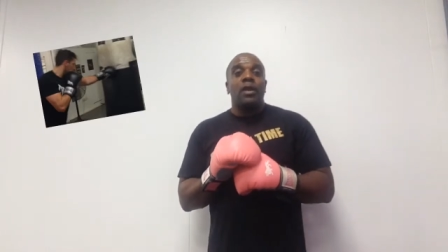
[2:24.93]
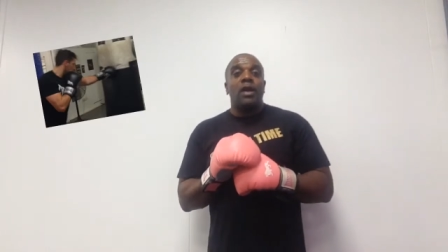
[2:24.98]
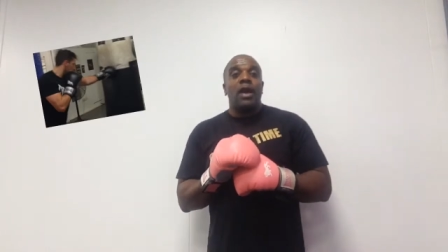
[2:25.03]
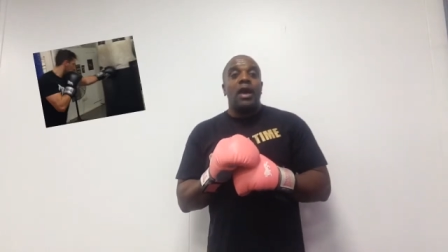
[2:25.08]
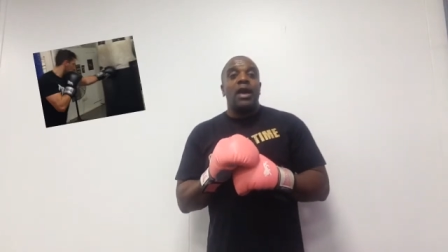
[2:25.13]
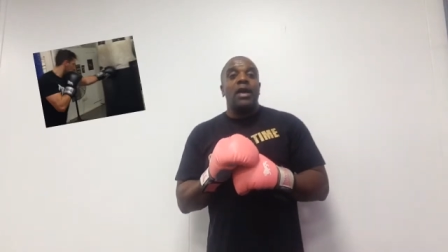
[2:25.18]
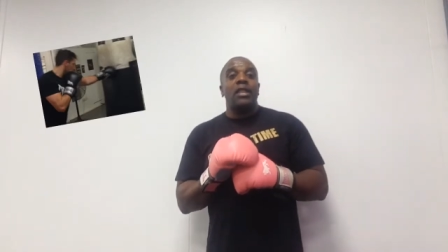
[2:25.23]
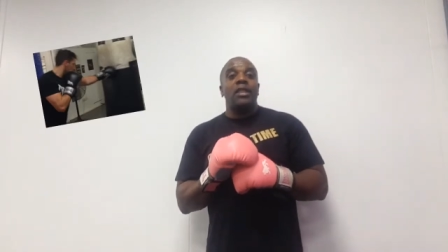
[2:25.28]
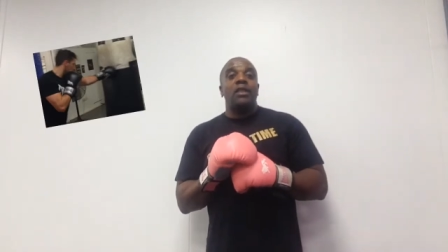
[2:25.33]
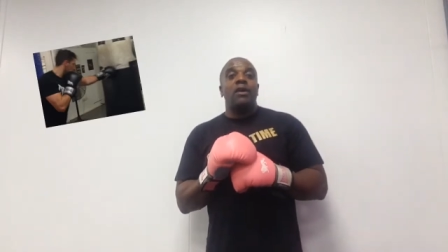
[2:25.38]

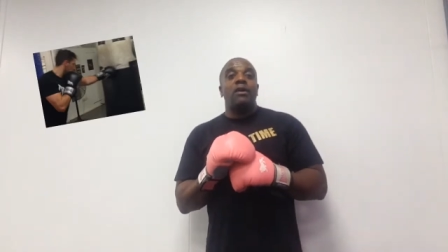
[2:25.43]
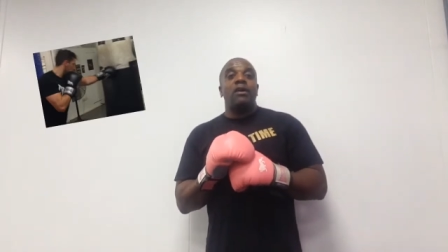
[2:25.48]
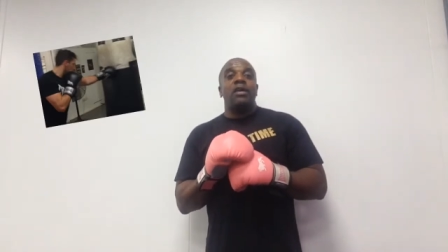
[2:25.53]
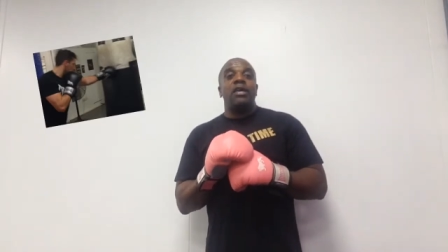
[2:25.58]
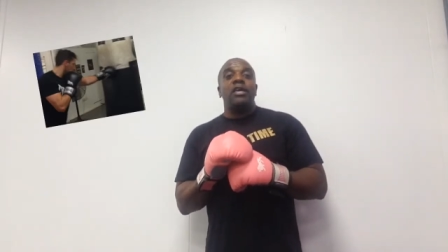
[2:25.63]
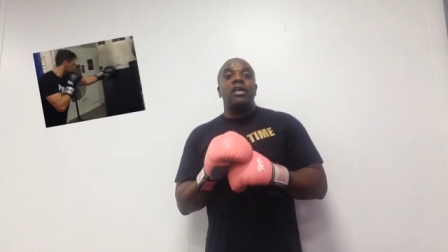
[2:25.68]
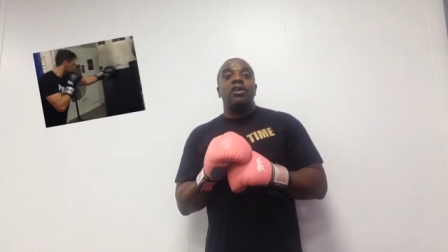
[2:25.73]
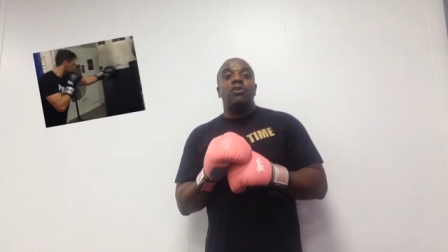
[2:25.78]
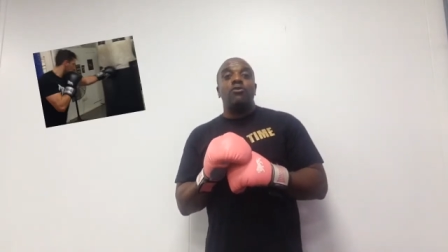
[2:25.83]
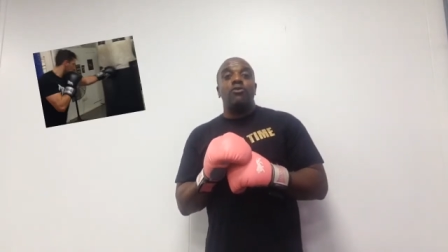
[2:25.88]
and
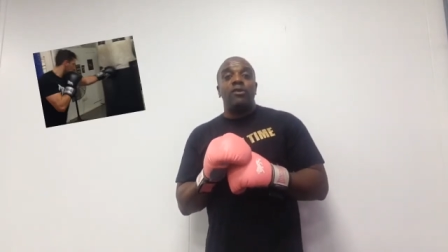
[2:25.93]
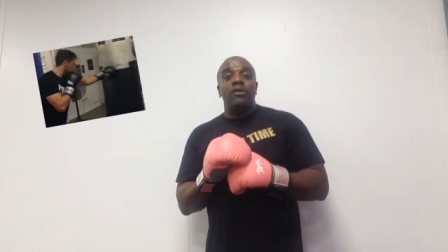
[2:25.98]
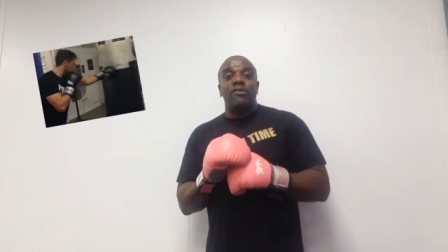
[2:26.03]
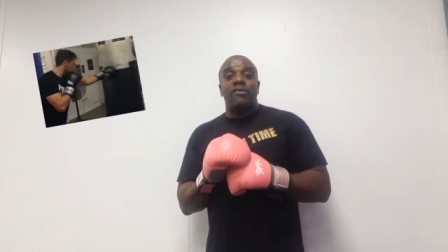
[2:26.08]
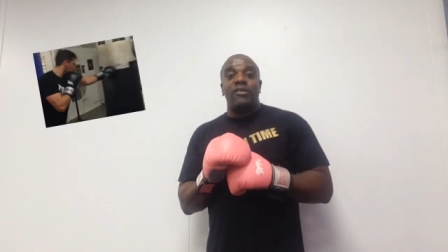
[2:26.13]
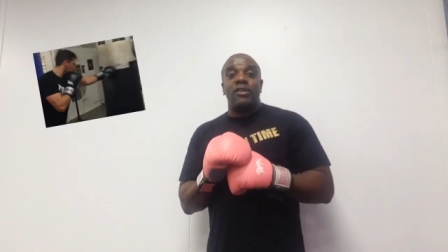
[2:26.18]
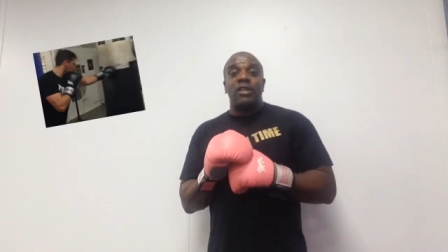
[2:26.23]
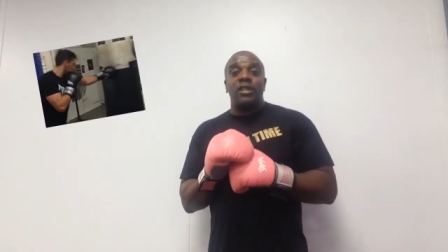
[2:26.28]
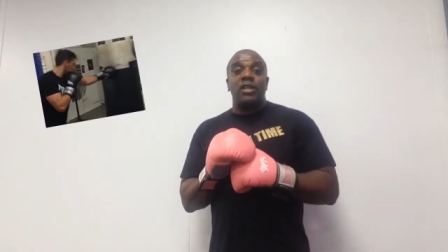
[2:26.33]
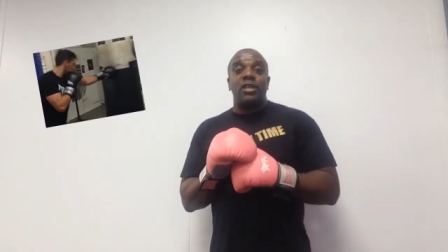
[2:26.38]

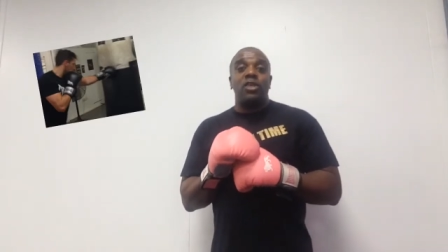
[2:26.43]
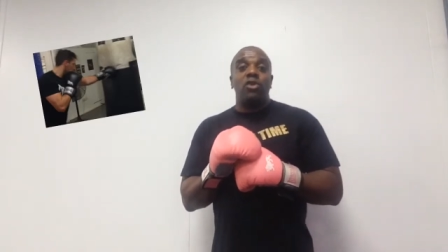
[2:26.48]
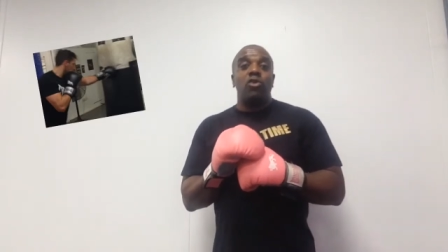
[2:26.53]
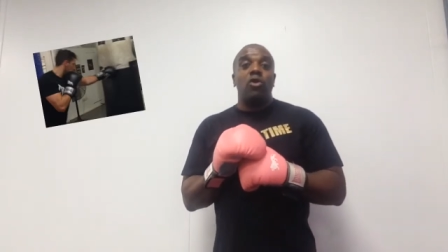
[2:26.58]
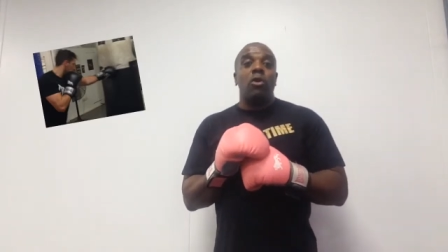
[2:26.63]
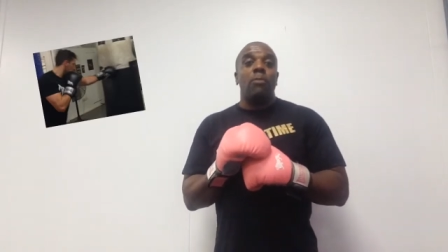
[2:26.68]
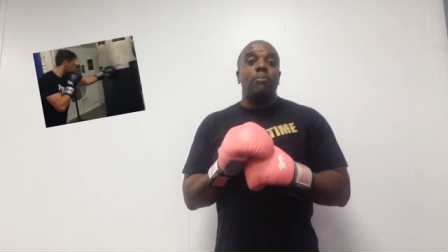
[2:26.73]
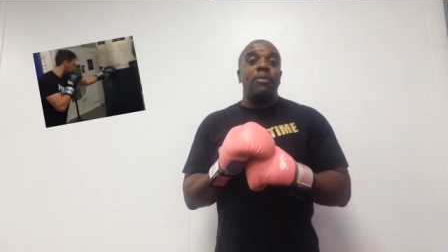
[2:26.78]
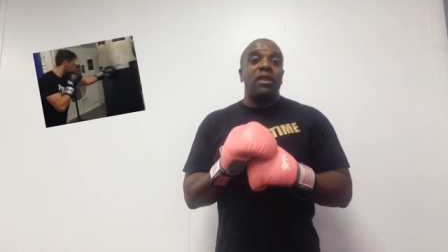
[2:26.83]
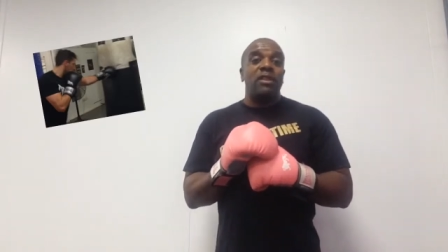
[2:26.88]
increasing
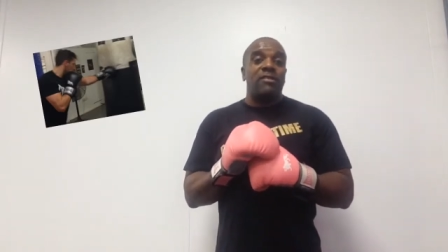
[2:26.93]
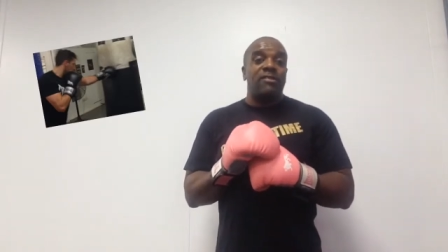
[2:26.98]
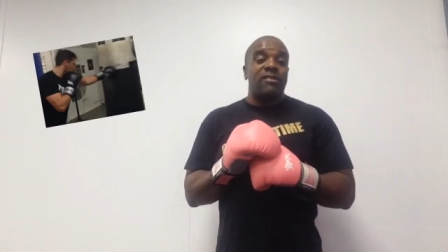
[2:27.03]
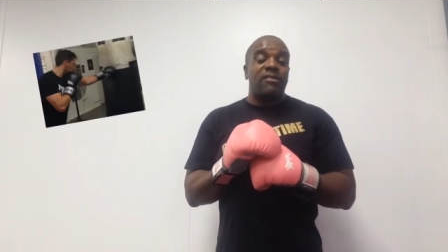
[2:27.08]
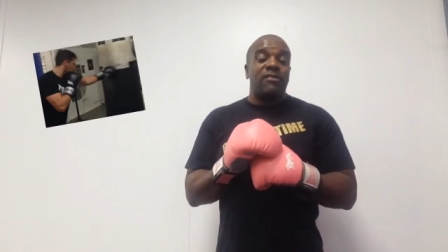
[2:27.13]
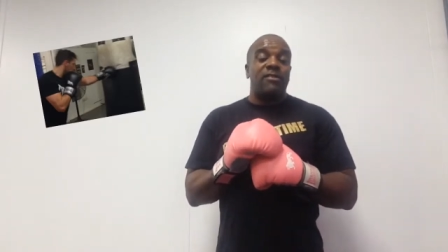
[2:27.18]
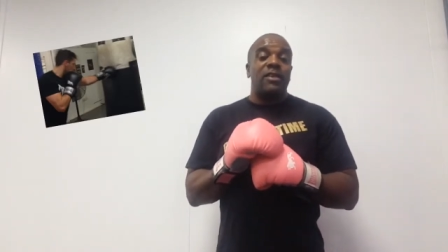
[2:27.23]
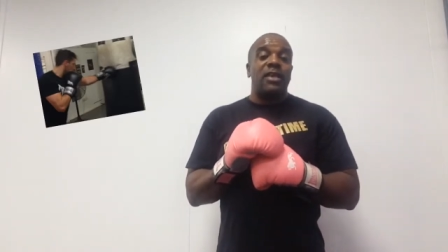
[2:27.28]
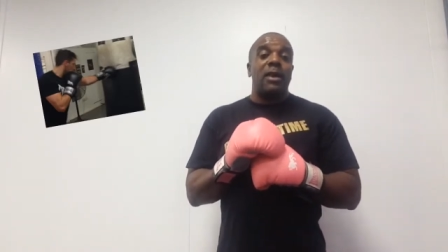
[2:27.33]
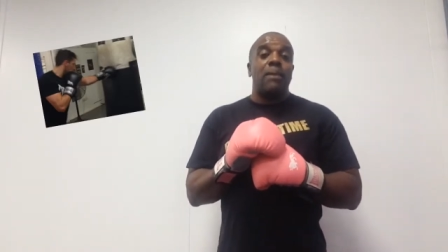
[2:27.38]
your ability
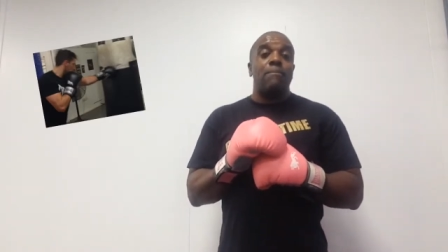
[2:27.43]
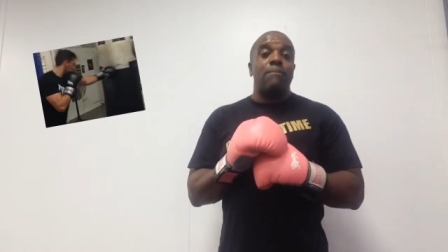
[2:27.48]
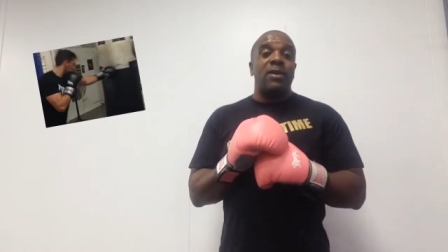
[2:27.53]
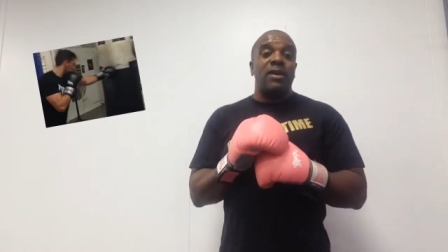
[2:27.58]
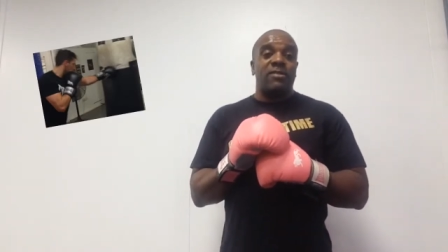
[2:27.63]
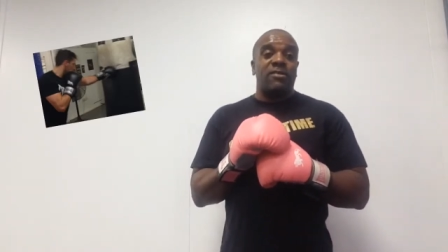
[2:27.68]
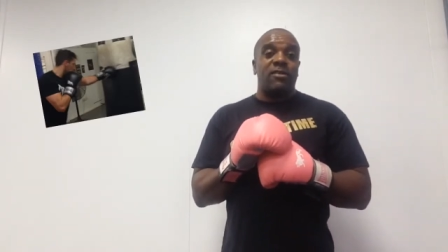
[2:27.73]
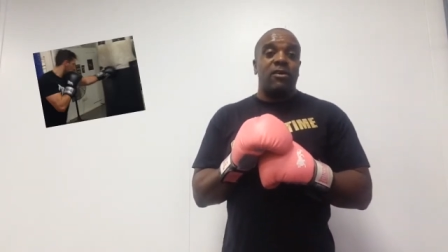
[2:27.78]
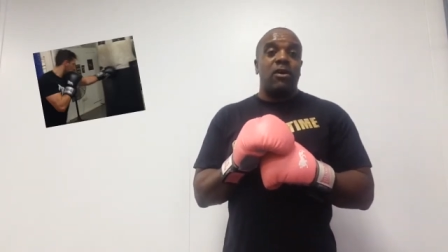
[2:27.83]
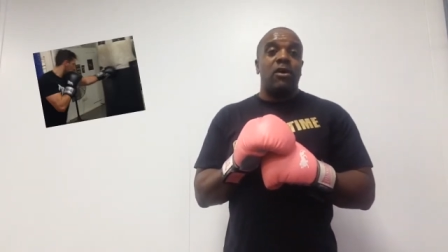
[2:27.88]
to get
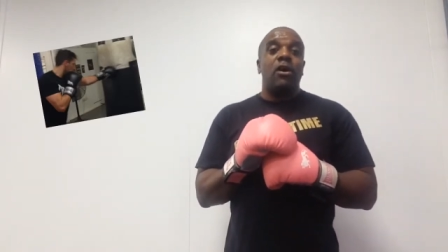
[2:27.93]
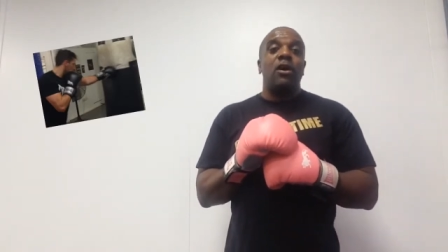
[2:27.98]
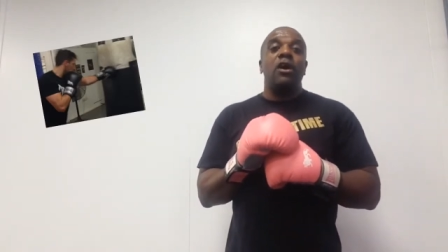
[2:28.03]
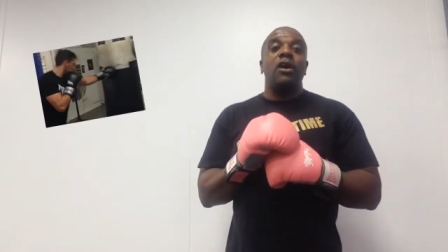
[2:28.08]
better